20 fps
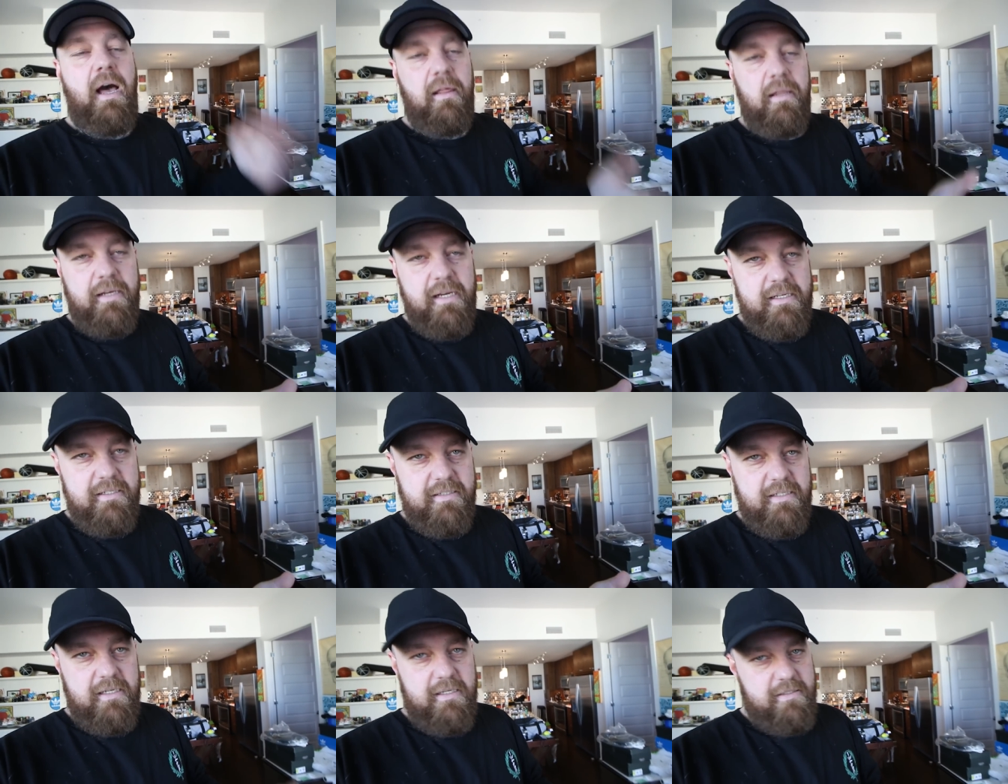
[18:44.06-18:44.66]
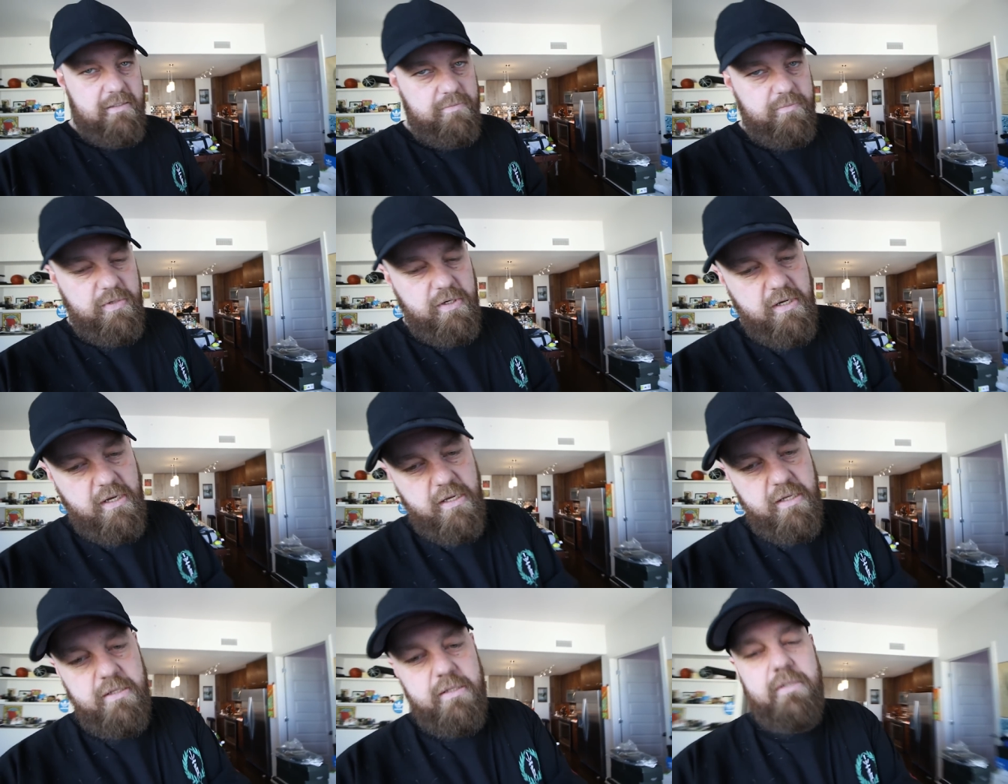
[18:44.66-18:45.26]
holiday season
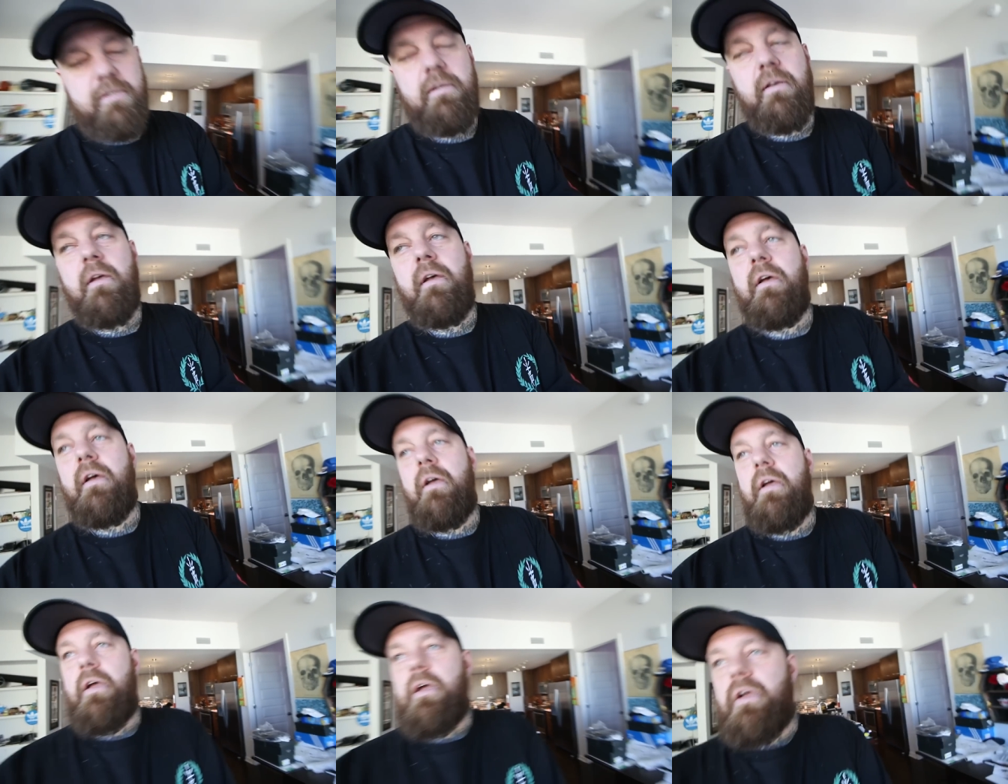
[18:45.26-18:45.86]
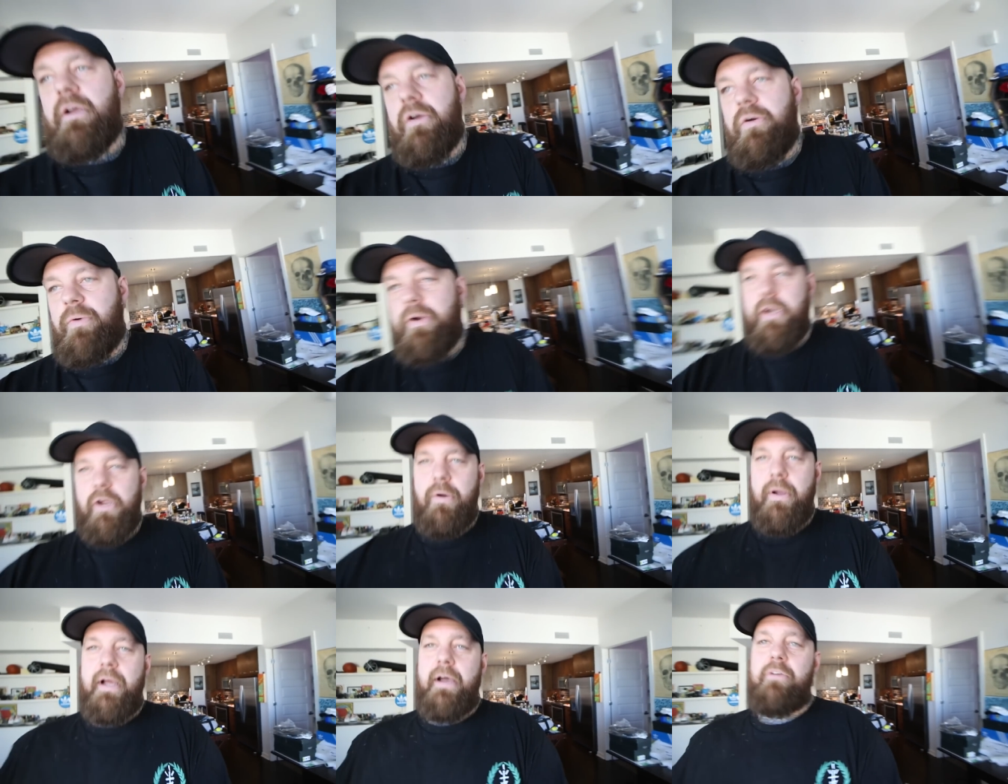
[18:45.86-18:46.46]
because
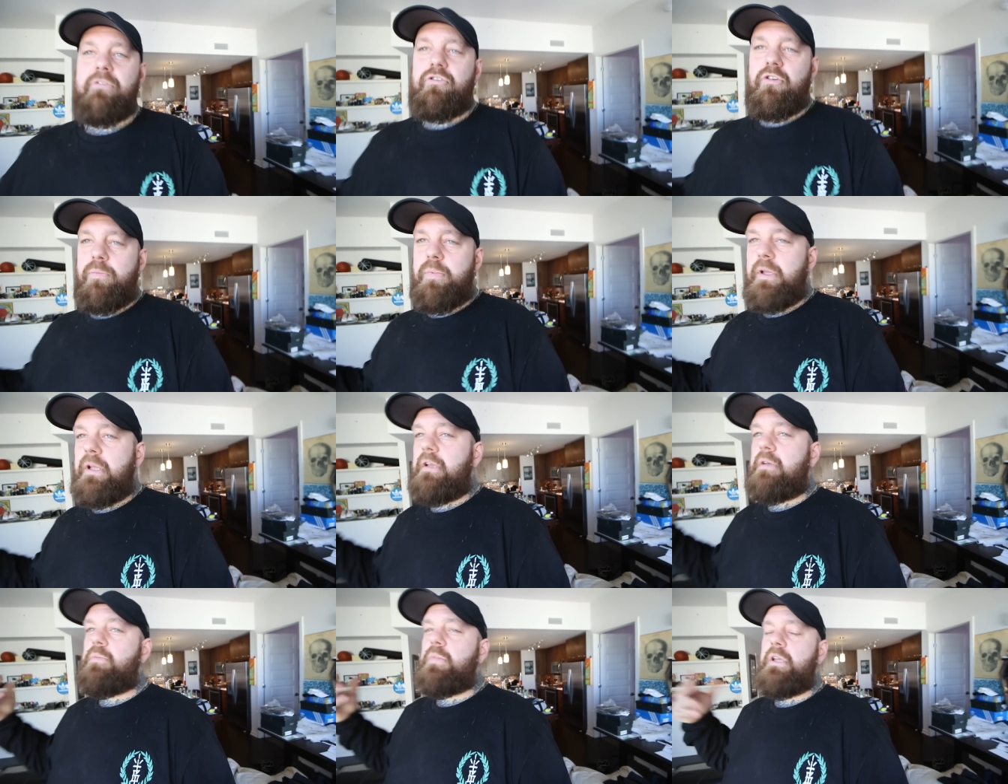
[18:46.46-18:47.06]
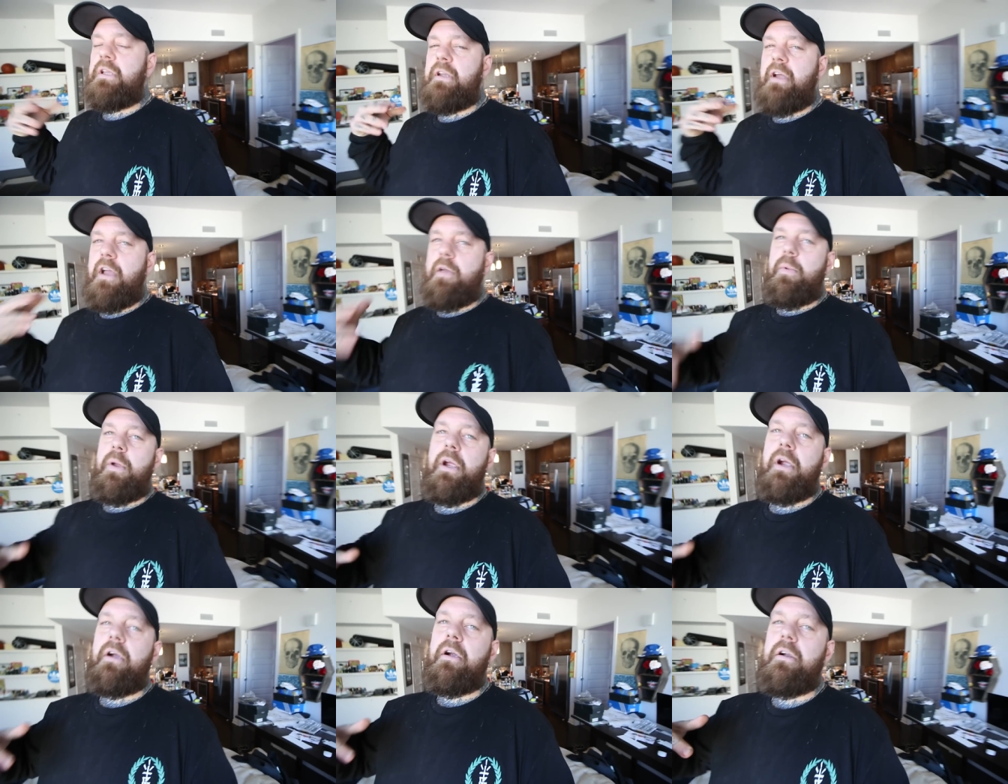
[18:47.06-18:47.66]
we know how shipping can be a
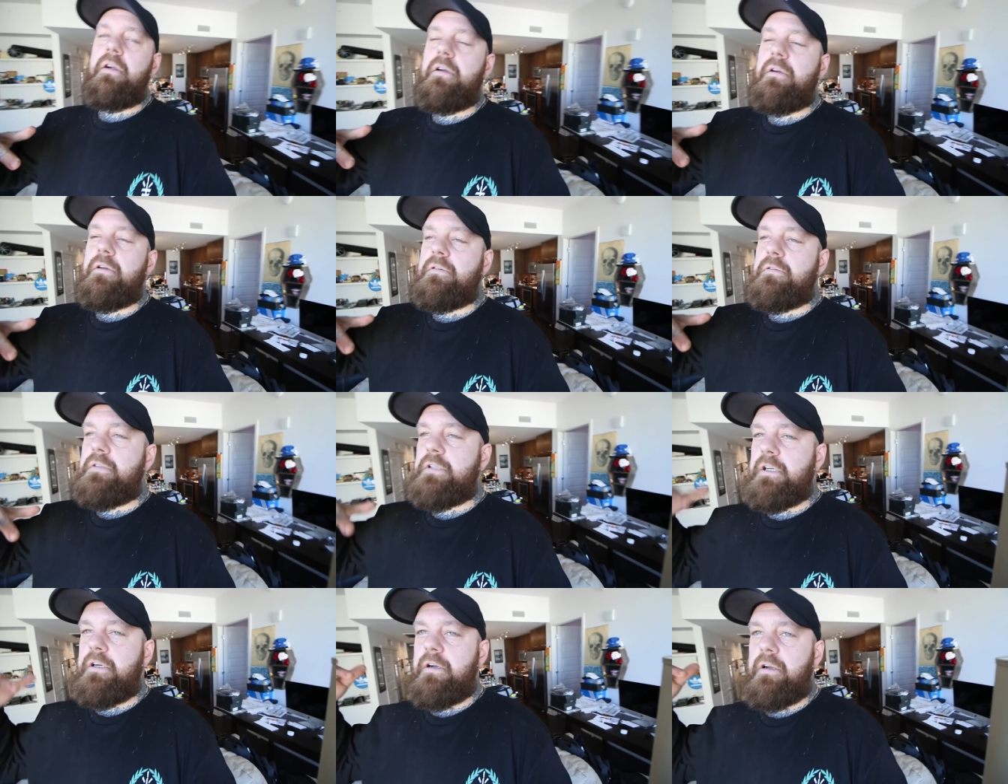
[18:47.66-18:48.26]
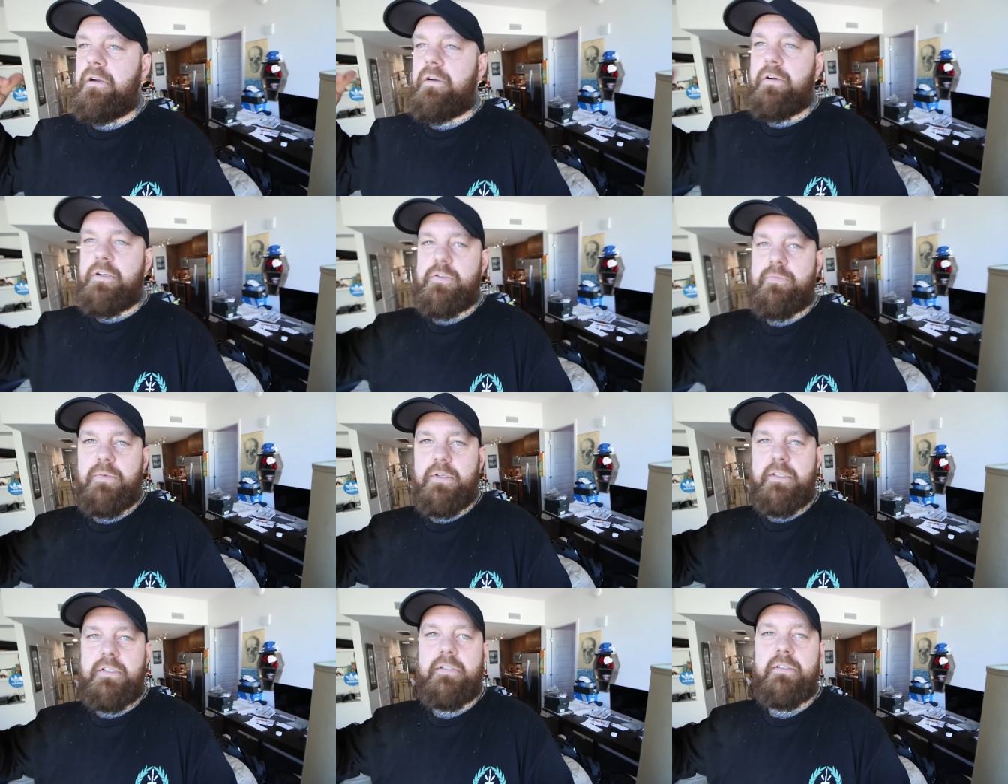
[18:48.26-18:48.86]
nightmare during
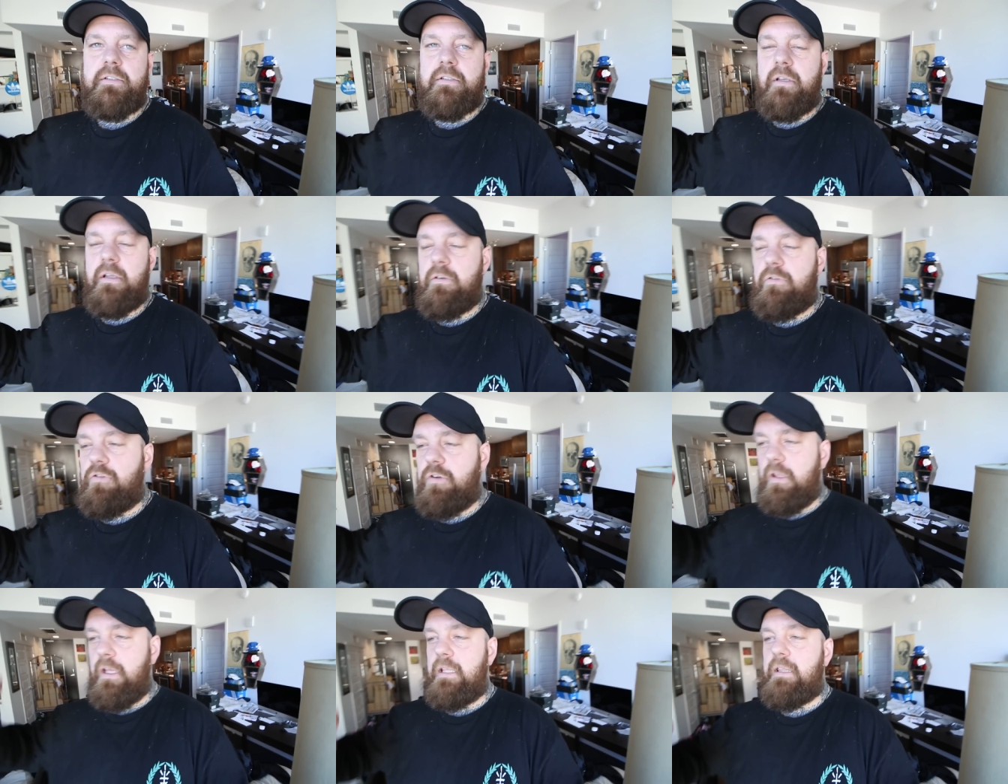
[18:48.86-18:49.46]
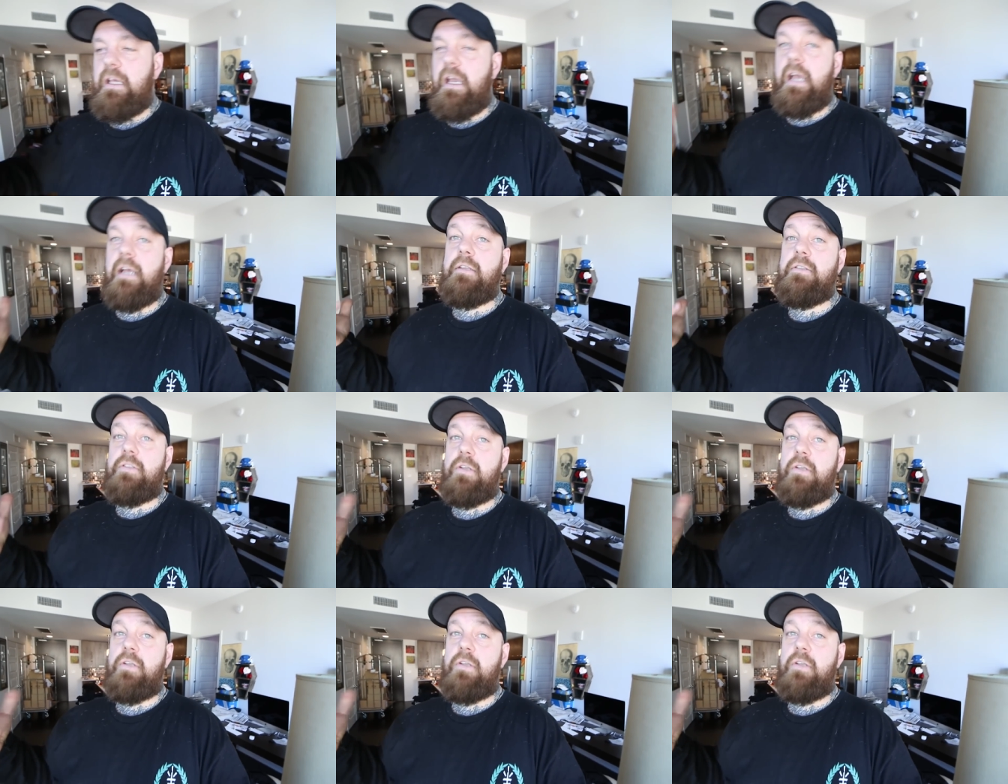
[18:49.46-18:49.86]
Christmas and shit like that.